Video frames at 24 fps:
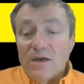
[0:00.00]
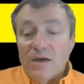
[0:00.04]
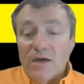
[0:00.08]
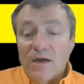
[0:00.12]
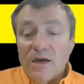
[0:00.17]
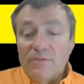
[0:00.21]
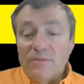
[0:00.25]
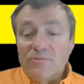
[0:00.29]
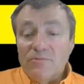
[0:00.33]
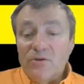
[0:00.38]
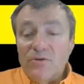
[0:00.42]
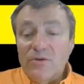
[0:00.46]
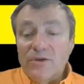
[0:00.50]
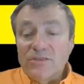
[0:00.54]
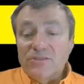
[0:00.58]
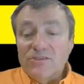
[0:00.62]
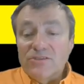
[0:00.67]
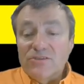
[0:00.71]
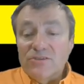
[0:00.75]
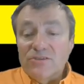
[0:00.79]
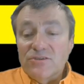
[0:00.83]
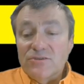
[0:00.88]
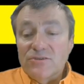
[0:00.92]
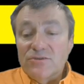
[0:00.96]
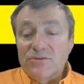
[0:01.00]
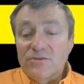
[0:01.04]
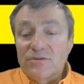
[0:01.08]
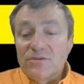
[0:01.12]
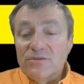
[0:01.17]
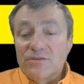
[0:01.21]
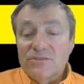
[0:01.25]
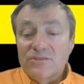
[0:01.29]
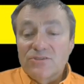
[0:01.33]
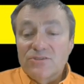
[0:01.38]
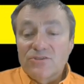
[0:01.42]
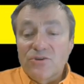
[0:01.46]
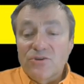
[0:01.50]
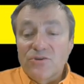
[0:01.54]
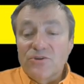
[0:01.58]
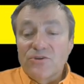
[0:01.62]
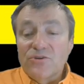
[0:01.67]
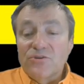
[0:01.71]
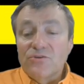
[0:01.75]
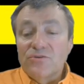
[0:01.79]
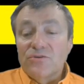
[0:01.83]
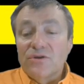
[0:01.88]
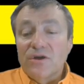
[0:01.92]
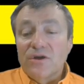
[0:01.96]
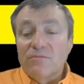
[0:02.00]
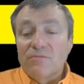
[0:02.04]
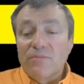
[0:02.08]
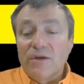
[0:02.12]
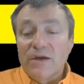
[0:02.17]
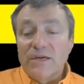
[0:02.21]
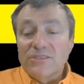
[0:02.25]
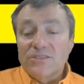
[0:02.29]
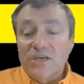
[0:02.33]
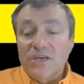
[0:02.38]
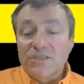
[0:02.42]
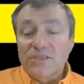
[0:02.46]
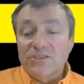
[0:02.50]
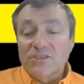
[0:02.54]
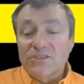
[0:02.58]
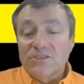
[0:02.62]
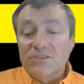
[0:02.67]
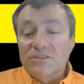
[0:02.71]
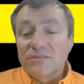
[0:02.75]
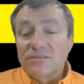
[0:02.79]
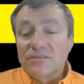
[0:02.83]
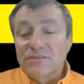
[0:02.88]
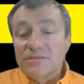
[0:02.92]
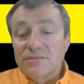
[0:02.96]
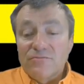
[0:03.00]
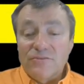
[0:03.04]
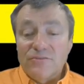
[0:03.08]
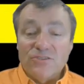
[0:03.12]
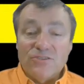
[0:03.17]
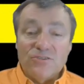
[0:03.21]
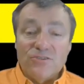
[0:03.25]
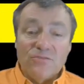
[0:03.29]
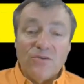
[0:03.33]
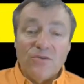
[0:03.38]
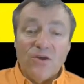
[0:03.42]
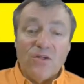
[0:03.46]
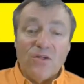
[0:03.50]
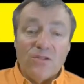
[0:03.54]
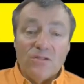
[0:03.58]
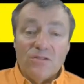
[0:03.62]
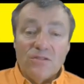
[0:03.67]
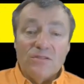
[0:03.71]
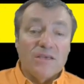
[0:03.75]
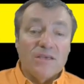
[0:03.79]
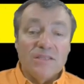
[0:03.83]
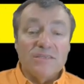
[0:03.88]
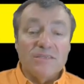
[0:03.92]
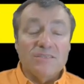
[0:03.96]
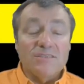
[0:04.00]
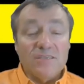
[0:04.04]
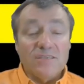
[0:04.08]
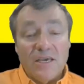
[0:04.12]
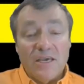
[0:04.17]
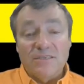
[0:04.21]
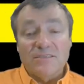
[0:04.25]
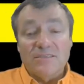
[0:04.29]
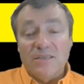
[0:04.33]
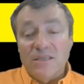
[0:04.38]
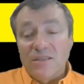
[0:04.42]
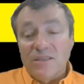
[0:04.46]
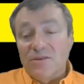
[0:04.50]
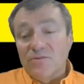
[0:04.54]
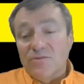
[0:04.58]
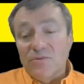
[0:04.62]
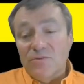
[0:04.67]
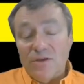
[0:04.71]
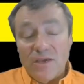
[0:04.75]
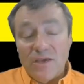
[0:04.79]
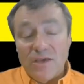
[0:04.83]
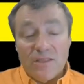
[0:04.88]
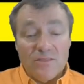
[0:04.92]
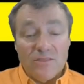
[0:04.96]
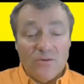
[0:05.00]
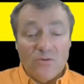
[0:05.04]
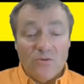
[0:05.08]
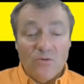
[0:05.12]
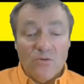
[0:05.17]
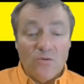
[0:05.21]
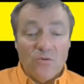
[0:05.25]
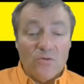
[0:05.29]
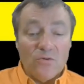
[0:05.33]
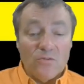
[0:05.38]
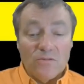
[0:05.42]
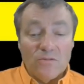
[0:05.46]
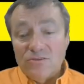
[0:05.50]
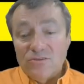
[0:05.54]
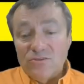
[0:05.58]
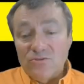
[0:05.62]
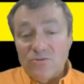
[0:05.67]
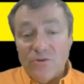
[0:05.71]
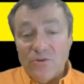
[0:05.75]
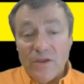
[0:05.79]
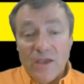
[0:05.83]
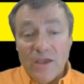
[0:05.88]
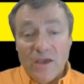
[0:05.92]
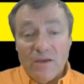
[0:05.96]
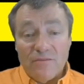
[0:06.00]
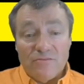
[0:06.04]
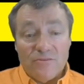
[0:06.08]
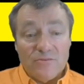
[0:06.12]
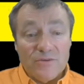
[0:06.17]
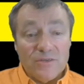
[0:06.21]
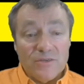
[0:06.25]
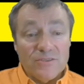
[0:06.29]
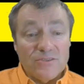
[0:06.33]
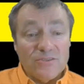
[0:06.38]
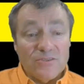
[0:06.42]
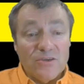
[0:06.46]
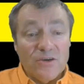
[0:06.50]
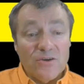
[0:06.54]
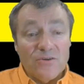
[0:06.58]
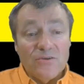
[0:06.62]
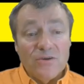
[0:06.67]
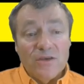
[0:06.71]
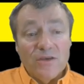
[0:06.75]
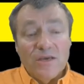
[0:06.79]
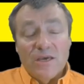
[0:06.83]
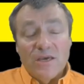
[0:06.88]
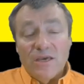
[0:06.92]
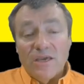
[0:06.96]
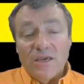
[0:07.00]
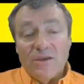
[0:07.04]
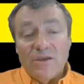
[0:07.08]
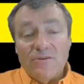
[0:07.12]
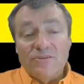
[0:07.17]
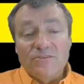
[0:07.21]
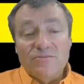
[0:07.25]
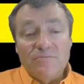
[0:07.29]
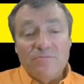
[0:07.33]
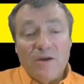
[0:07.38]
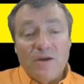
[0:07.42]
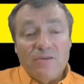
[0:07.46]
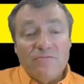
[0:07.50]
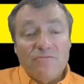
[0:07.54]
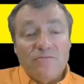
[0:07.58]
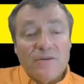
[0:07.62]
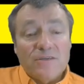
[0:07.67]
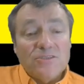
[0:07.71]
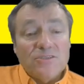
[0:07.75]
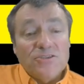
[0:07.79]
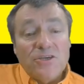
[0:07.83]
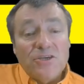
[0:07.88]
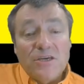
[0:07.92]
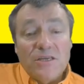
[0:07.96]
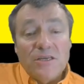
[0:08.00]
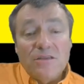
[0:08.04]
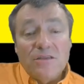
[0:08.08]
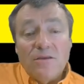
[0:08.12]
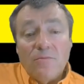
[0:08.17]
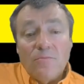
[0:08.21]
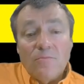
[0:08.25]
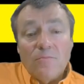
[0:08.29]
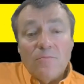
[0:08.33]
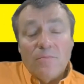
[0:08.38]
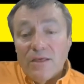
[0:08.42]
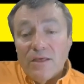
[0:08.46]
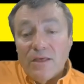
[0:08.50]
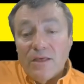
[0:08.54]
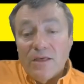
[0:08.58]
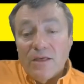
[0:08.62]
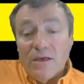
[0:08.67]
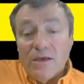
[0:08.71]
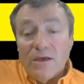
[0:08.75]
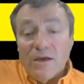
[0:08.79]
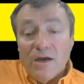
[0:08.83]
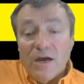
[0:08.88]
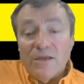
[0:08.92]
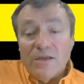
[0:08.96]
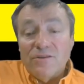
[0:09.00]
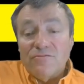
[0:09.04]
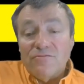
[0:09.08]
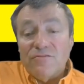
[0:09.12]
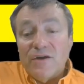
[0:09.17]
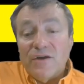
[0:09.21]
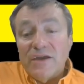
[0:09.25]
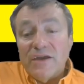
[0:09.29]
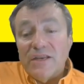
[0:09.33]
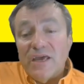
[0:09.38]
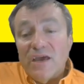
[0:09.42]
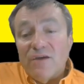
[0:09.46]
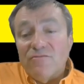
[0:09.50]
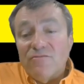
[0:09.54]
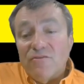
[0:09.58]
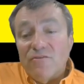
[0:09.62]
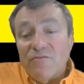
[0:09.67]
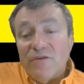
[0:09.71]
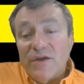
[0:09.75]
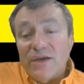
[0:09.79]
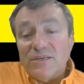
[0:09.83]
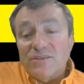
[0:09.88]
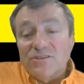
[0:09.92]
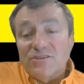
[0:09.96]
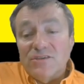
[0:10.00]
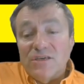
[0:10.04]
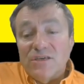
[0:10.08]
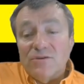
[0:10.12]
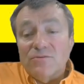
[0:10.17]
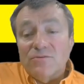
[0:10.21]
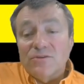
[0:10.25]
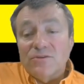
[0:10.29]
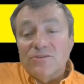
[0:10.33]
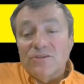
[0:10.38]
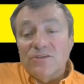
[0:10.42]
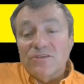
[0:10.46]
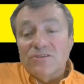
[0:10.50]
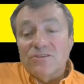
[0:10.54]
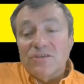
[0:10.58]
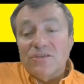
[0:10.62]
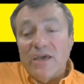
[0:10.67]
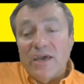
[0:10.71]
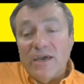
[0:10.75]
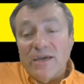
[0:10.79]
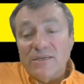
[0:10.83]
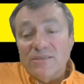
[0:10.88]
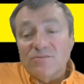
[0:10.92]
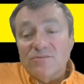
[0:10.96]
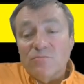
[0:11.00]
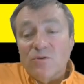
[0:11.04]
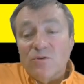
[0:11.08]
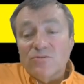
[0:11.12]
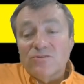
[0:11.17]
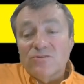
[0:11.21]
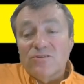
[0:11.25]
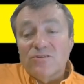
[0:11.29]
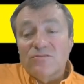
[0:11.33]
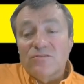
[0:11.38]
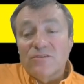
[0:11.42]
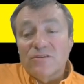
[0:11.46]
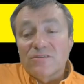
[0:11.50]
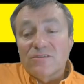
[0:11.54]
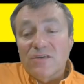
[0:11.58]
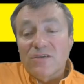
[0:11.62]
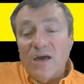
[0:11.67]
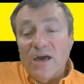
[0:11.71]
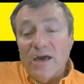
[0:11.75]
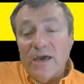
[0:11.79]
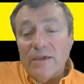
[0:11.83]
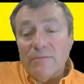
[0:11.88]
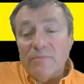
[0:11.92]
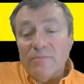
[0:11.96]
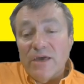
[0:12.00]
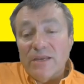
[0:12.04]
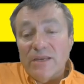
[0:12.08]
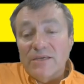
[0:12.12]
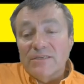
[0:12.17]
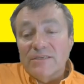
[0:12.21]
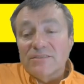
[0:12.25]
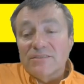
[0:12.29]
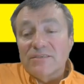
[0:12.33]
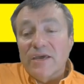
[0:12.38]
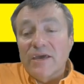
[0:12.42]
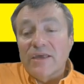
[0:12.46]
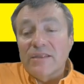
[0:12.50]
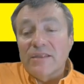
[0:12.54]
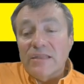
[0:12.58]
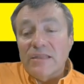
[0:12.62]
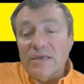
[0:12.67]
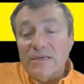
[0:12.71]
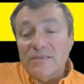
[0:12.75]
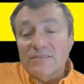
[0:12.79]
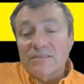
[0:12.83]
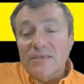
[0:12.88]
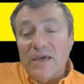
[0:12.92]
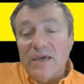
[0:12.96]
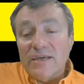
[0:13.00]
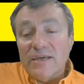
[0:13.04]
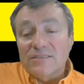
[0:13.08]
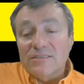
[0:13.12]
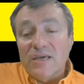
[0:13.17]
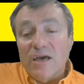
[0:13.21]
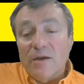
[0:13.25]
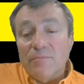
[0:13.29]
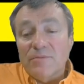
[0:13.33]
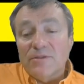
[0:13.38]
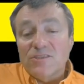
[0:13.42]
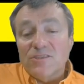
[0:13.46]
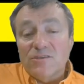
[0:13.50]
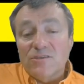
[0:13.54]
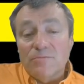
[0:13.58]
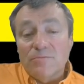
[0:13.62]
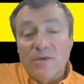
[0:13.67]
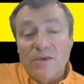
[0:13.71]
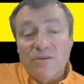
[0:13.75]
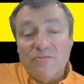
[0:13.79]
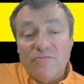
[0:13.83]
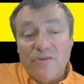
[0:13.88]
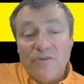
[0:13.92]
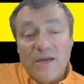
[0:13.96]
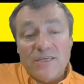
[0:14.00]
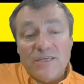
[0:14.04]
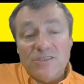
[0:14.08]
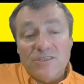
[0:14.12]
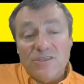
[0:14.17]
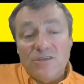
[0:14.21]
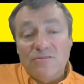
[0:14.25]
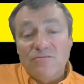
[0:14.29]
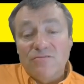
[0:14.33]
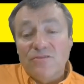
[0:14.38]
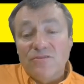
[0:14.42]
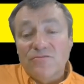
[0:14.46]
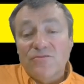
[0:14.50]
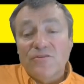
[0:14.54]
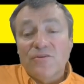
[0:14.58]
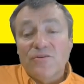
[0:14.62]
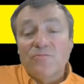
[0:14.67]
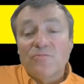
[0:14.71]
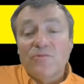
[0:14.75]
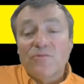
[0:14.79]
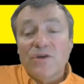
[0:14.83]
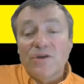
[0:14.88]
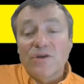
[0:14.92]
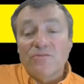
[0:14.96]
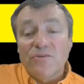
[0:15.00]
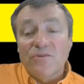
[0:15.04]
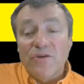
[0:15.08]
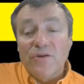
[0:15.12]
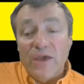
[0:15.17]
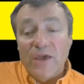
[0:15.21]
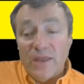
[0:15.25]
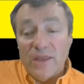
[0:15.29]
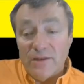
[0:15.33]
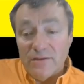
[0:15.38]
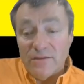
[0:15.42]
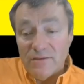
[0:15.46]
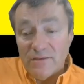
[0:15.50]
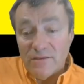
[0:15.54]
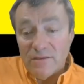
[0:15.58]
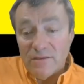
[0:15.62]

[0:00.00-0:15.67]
I'm going to show you a bijection, first of all, in this case, and then we'll get the whole story afterwards. So here's my function. I define f of x to equal just x most of the time, that is, unless x happens to be a fraction of the form 1 over n,